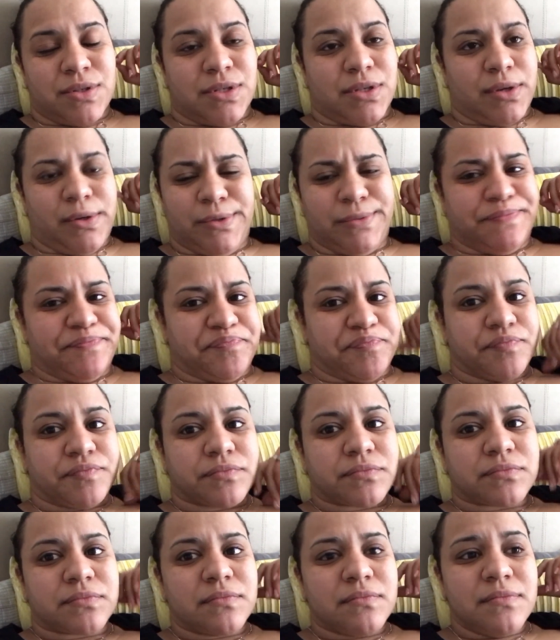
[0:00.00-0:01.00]
So
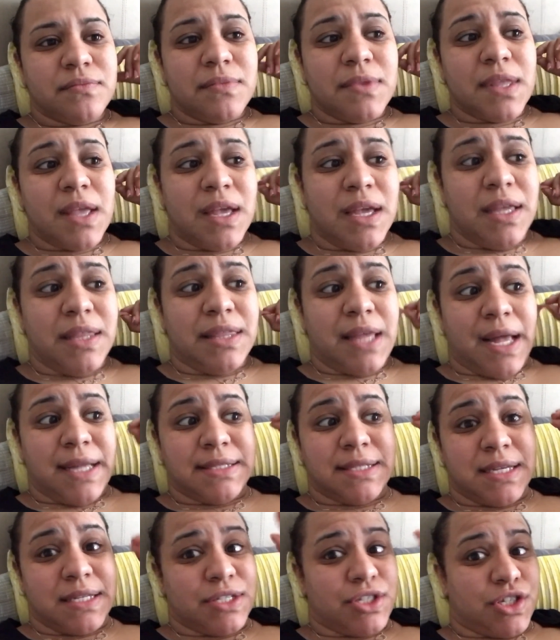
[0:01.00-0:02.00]
in that
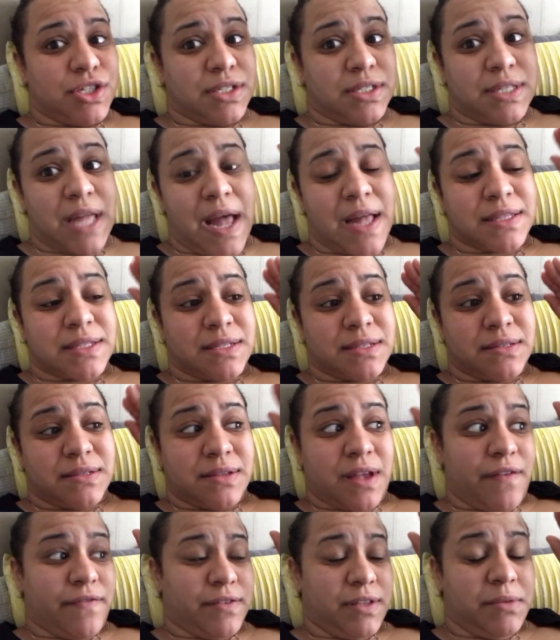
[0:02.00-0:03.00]
sense, she's that's
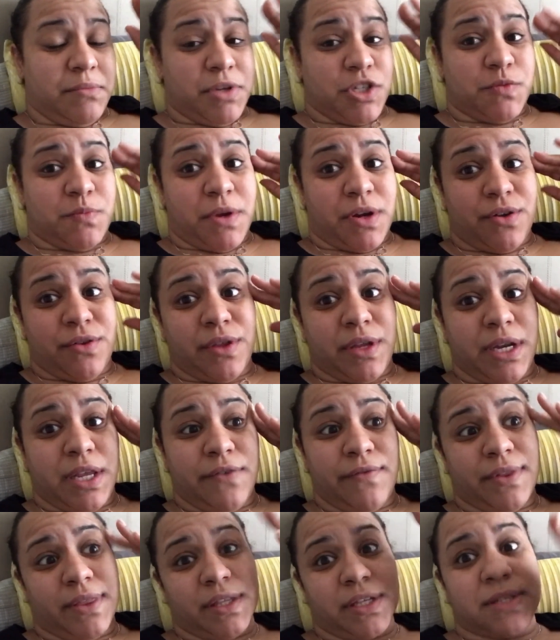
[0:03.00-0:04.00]
definitely much better than
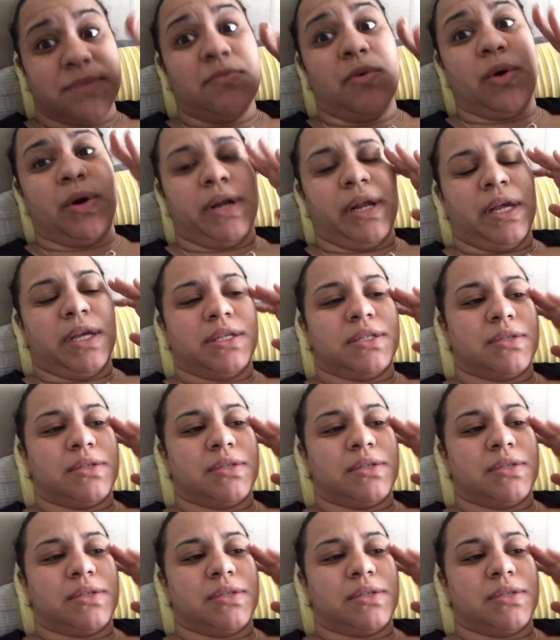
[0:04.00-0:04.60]
even this morning.